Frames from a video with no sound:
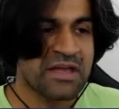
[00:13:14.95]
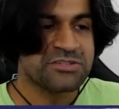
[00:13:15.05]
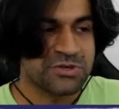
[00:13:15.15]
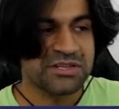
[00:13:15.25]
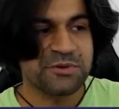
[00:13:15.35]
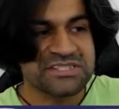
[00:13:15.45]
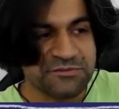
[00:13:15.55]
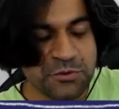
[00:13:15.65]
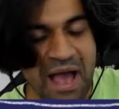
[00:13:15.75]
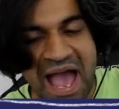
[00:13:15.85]
So in other words, if
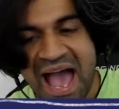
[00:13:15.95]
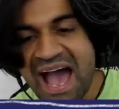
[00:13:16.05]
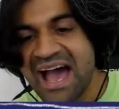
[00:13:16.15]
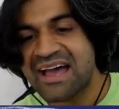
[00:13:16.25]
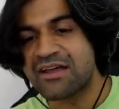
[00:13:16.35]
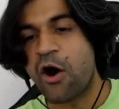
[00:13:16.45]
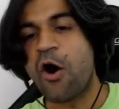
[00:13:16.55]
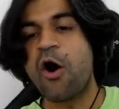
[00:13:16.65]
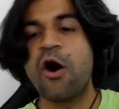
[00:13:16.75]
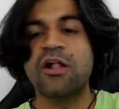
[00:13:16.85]
you add
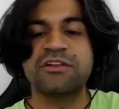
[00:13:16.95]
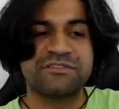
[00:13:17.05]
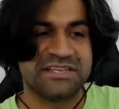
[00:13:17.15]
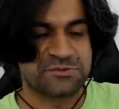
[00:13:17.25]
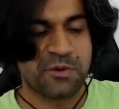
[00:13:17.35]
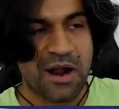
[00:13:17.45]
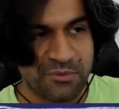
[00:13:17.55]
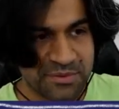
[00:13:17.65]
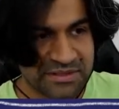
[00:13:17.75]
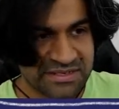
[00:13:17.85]
all of these
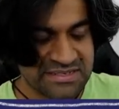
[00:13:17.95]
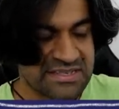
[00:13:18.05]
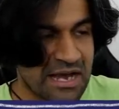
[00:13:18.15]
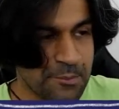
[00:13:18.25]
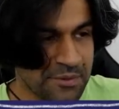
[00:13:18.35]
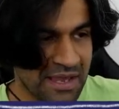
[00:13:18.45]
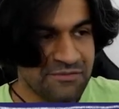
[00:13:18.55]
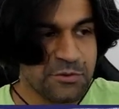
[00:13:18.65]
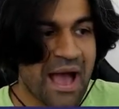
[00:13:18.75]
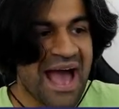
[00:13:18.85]
probabilities up,
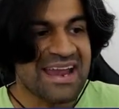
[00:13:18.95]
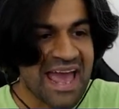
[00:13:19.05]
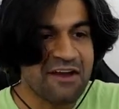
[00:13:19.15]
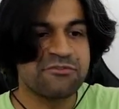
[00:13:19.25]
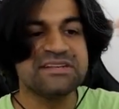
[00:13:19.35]
if you add every